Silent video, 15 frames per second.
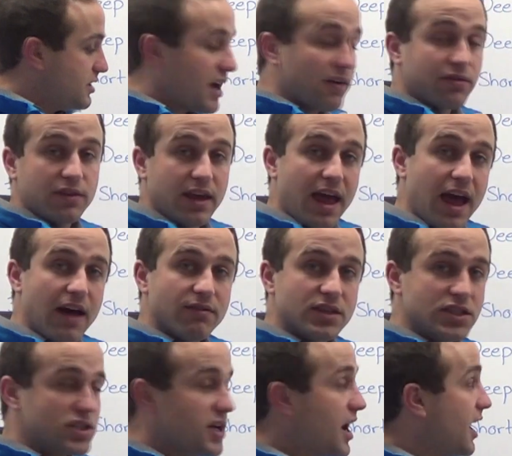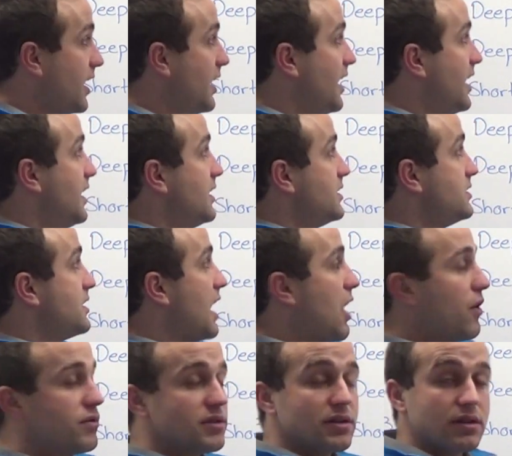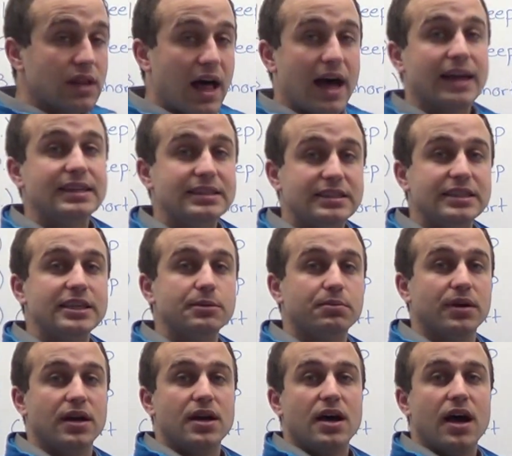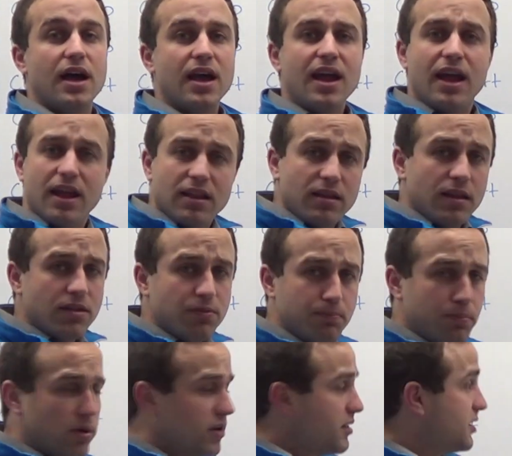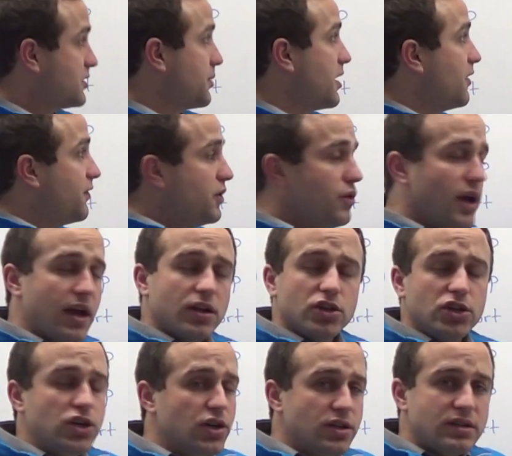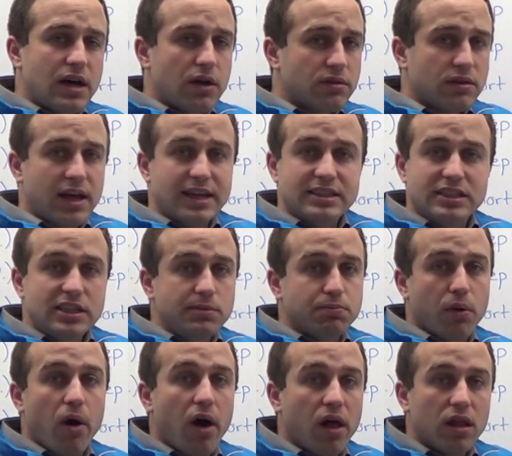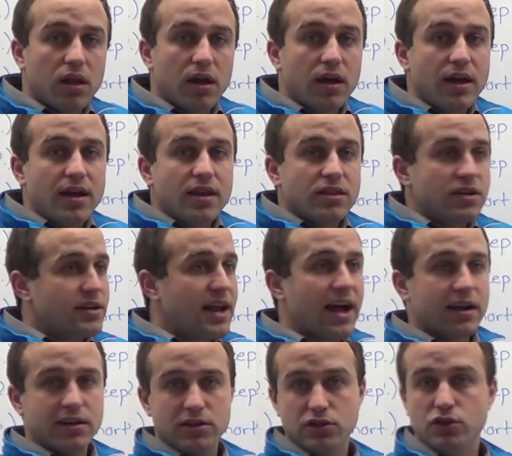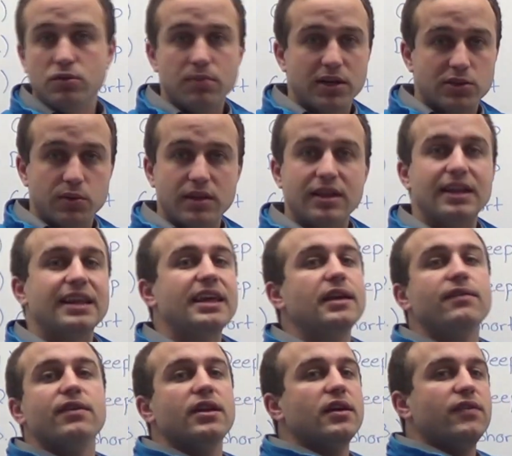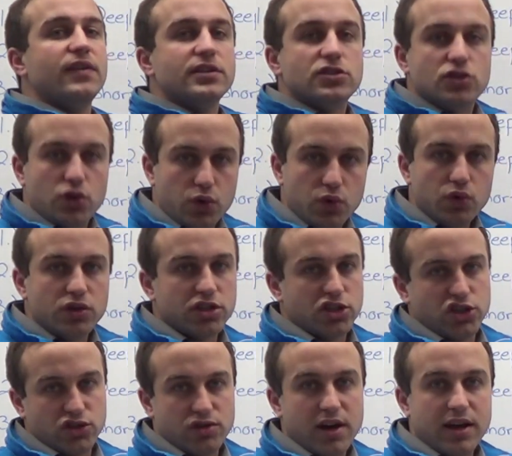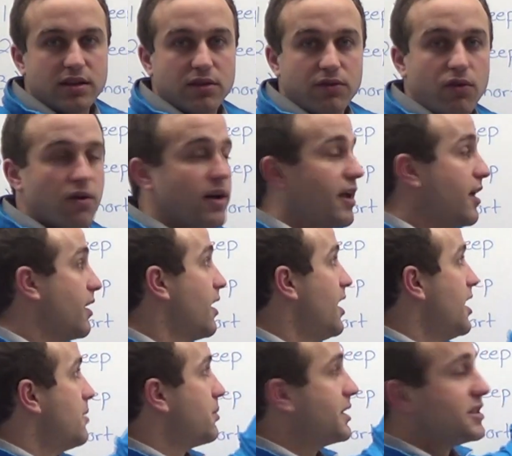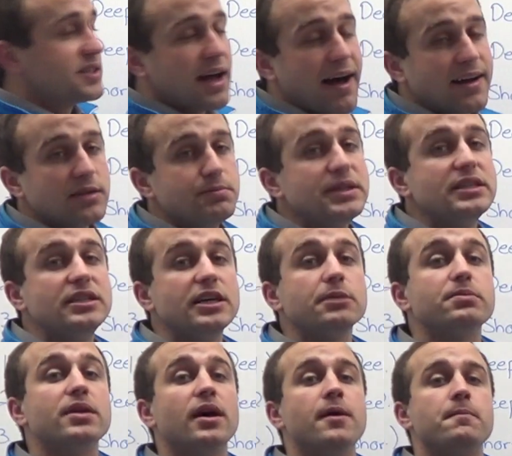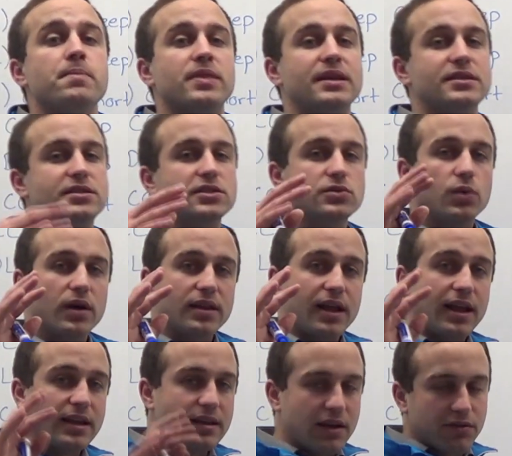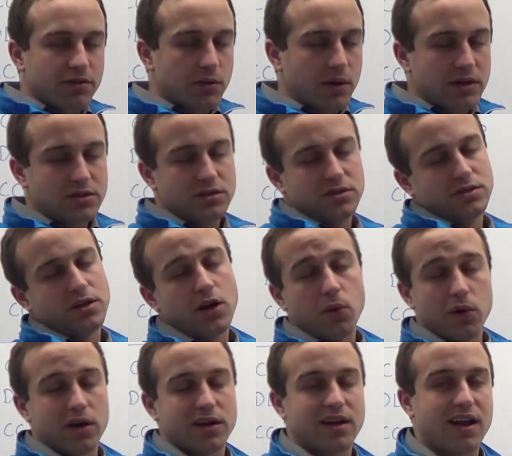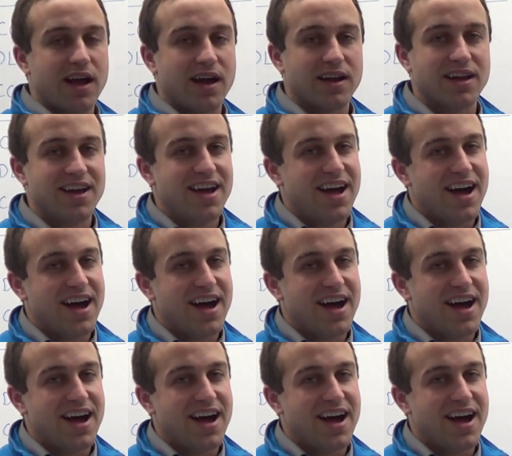definitely have the shot down the line deep. And put it this way, if you hit a good down the line deep ball, they're not going to do much with it, even if it's to their strength, the forehand. But it's got to be deep. This is one that I definitely want you to start working on.